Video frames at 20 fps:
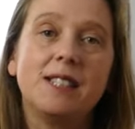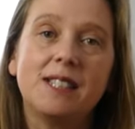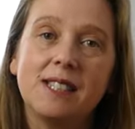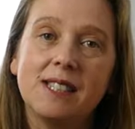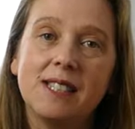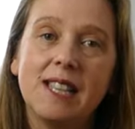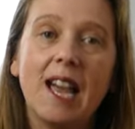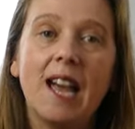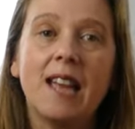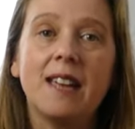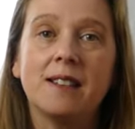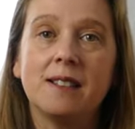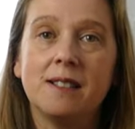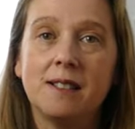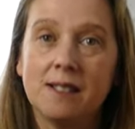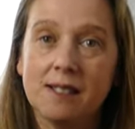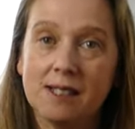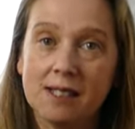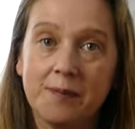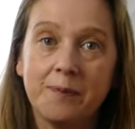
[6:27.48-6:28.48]

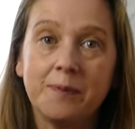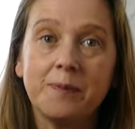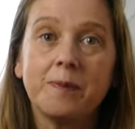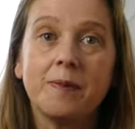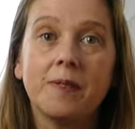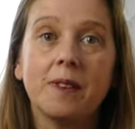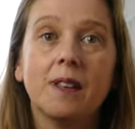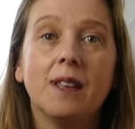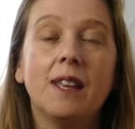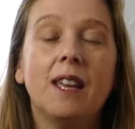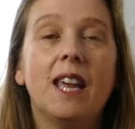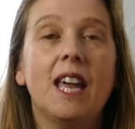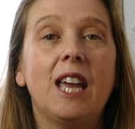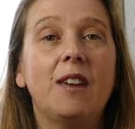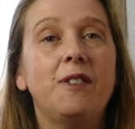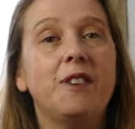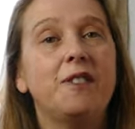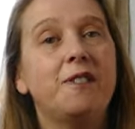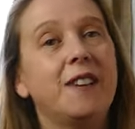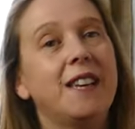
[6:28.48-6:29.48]
scales
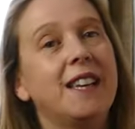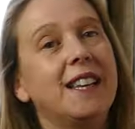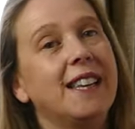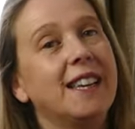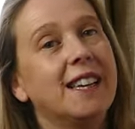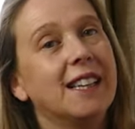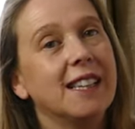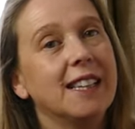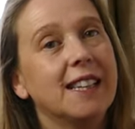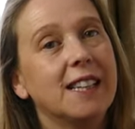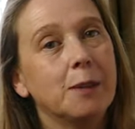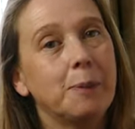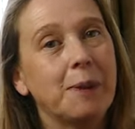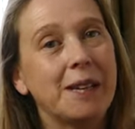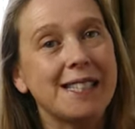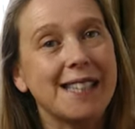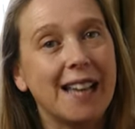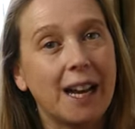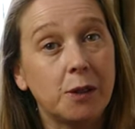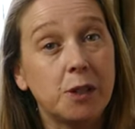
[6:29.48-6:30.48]
if you're feeling a little
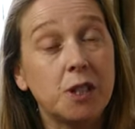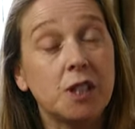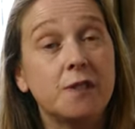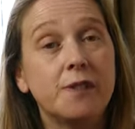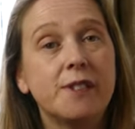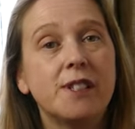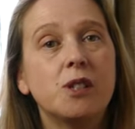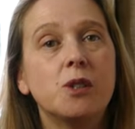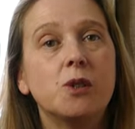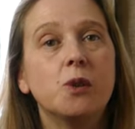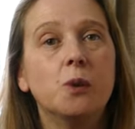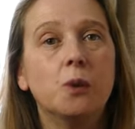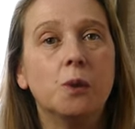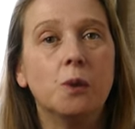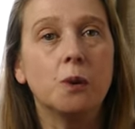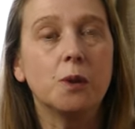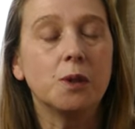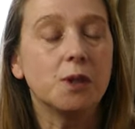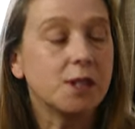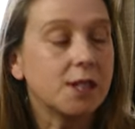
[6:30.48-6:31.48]
bit out of
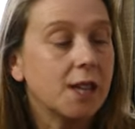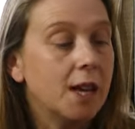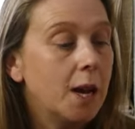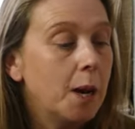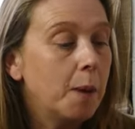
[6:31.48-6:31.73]
sorts,